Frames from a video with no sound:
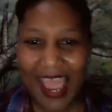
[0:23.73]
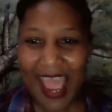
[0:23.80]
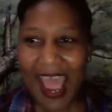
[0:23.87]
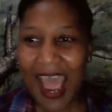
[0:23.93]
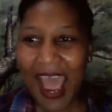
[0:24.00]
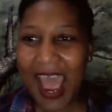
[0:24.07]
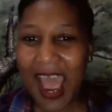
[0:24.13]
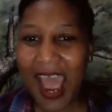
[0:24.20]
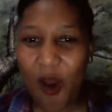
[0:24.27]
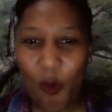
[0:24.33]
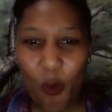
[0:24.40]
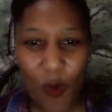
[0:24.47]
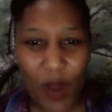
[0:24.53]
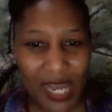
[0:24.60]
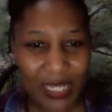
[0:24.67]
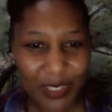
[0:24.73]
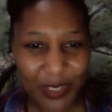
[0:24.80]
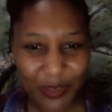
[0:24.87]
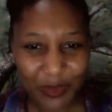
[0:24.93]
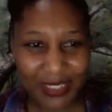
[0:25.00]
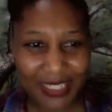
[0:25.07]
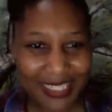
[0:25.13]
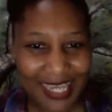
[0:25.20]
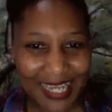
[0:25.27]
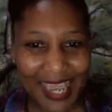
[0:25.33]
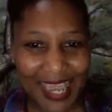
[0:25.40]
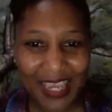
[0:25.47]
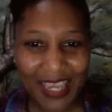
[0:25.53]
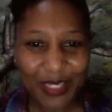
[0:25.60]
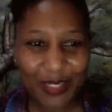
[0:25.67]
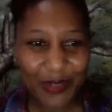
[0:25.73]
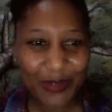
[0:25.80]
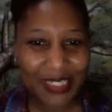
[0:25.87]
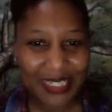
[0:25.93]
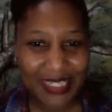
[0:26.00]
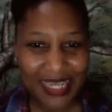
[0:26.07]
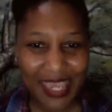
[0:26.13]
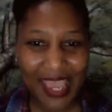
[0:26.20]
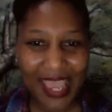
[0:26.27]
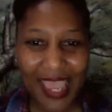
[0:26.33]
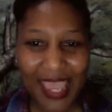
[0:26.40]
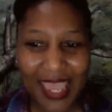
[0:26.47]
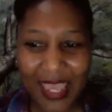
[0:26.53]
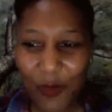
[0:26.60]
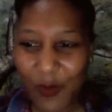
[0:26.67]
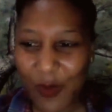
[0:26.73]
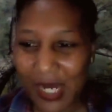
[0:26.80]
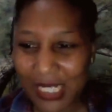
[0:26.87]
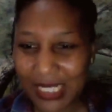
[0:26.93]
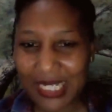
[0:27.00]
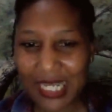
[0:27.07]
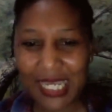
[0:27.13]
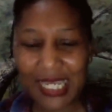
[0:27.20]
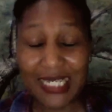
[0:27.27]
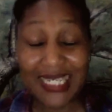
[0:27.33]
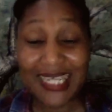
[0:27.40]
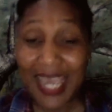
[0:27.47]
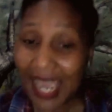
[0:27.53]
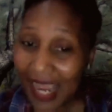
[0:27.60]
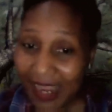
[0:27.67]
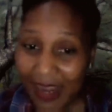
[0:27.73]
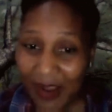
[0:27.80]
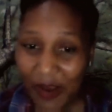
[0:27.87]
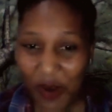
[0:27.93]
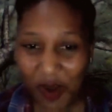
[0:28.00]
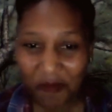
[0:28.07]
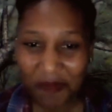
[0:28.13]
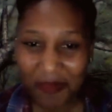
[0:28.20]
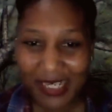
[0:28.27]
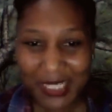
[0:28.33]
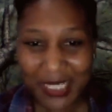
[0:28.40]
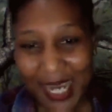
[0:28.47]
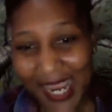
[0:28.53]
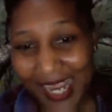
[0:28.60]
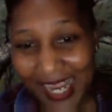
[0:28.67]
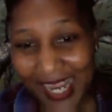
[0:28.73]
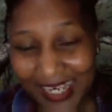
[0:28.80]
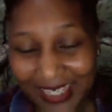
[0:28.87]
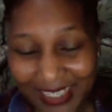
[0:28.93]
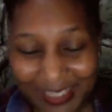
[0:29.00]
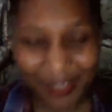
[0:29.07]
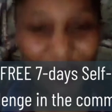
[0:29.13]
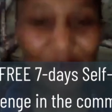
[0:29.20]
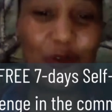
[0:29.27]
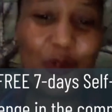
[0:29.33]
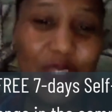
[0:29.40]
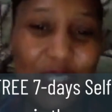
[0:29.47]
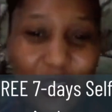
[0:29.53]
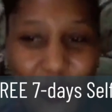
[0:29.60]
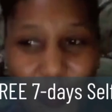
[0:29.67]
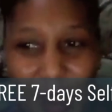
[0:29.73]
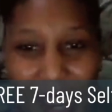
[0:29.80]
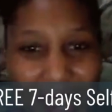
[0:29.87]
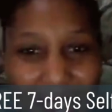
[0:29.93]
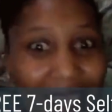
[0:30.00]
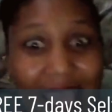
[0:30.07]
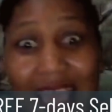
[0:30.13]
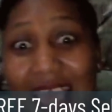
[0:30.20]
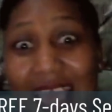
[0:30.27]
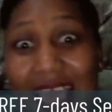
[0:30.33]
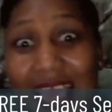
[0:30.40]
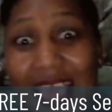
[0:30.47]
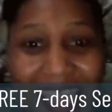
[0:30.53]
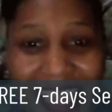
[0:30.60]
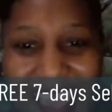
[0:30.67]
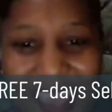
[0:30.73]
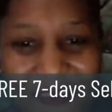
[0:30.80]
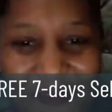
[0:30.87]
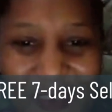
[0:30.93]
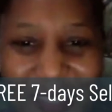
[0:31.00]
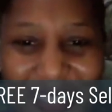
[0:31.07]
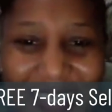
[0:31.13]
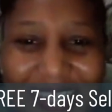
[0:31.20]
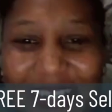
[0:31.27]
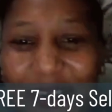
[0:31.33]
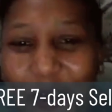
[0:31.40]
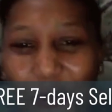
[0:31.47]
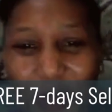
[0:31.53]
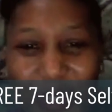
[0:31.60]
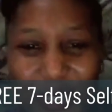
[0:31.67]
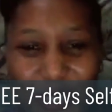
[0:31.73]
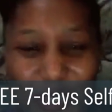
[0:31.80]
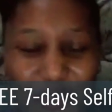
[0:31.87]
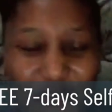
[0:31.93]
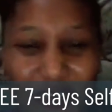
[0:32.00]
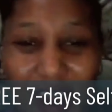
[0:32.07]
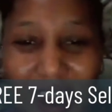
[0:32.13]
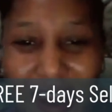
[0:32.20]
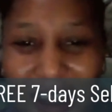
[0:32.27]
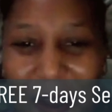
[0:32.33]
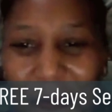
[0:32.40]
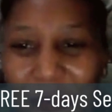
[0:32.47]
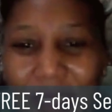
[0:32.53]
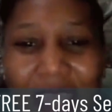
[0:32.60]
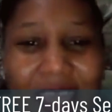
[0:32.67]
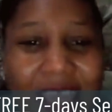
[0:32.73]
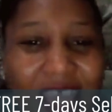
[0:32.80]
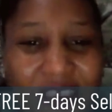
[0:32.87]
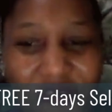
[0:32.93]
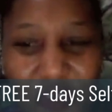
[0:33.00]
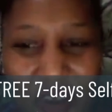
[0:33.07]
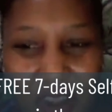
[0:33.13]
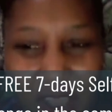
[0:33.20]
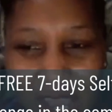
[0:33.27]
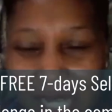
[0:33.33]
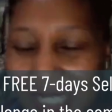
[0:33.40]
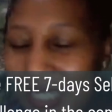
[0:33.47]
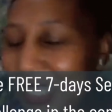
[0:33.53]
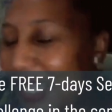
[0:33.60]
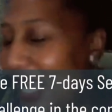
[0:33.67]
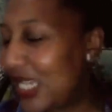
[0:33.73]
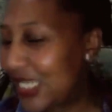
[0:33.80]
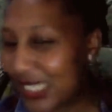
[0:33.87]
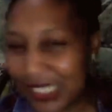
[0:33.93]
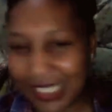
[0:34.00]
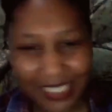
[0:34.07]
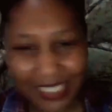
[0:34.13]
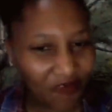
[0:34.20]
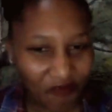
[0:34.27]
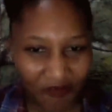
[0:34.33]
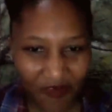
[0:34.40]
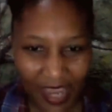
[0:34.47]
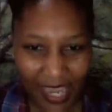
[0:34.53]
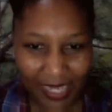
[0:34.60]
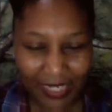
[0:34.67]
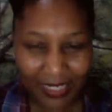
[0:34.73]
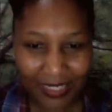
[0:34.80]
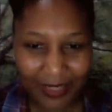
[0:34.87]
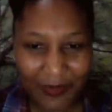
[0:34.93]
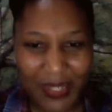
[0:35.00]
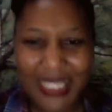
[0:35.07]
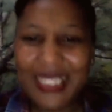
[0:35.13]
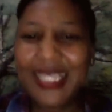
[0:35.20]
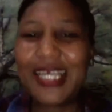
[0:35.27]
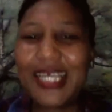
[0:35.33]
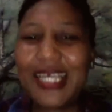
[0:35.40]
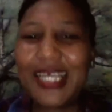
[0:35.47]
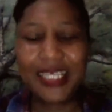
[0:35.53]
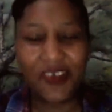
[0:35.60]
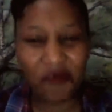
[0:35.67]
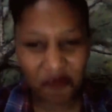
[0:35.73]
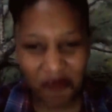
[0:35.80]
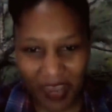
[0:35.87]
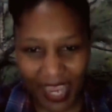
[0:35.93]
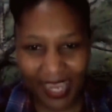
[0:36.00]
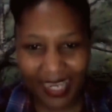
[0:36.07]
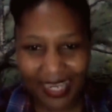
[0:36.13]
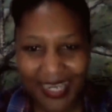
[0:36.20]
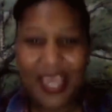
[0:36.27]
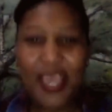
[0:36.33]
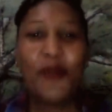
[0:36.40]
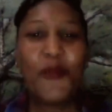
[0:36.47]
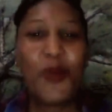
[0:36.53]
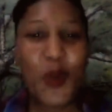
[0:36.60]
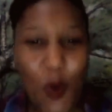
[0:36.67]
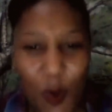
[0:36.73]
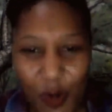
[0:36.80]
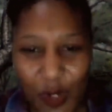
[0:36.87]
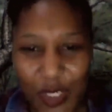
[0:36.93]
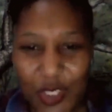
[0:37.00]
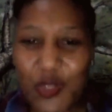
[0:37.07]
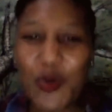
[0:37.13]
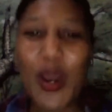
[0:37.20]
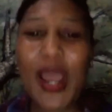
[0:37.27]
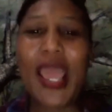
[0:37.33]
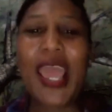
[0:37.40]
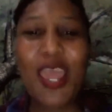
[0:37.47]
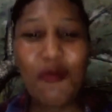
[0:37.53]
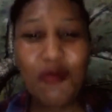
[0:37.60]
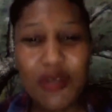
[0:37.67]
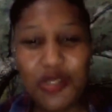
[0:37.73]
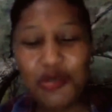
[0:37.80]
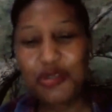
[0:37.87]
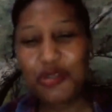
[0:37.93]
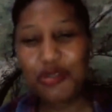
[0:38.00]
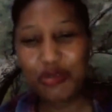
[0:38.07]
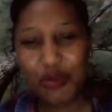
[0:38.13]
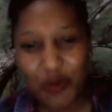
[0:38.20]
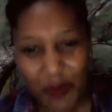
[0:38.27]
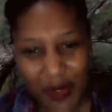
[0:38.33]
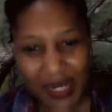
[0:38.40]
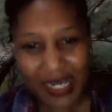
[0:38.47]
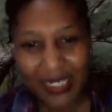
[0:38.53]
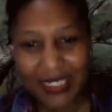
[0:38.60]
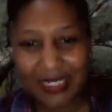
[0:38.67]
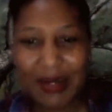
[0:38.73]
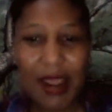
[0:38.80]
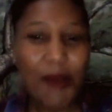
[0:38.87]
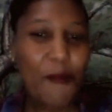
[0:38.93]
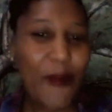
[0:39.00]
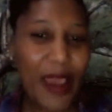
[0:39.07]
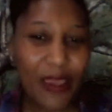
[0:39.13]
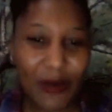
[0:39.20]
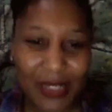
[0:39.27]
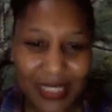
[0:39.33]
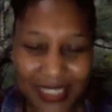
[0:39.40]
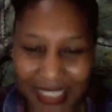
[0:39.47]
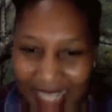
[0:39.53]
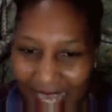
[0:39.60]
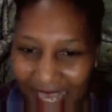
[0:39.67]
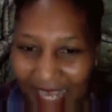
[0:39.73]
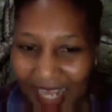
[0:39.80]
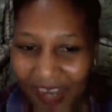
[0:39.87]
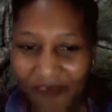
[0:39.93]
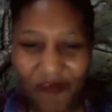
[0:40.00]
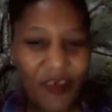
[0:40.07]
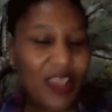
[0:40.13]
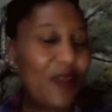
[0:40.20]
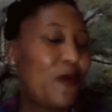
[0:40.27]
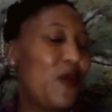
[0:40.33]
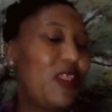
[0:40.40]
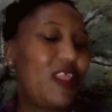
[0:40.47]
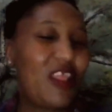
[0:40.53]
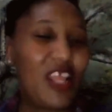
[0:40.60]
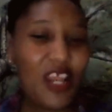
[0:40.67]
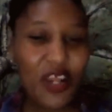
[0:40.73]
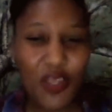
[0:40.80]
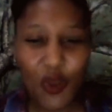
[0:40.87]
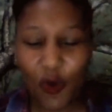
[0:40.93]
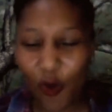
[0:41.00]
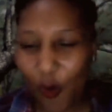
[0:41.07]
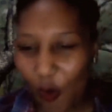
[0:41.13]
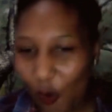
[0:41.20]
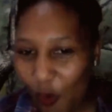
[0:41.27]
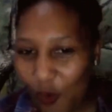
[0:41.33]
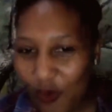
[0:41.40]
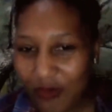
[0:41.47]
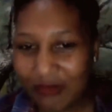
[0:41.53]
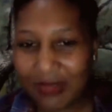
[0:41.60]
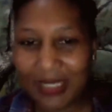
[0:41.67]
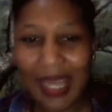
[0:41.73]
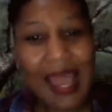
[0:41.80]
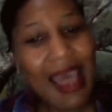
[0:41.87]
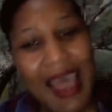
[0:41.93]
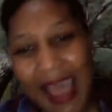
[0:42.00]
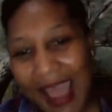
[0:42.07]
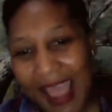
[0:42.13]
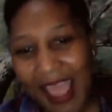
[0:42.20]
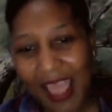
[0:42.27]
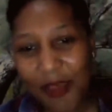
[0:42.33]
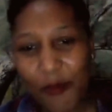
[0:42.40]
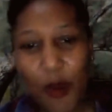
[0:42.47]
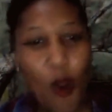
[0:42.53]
How was your day? Today was day 10 of the challenge of 21. Yay, if you're still going strong. If you're not, that's still fine. Wait till that's still fine, because you are able to do it by yourself within your own time,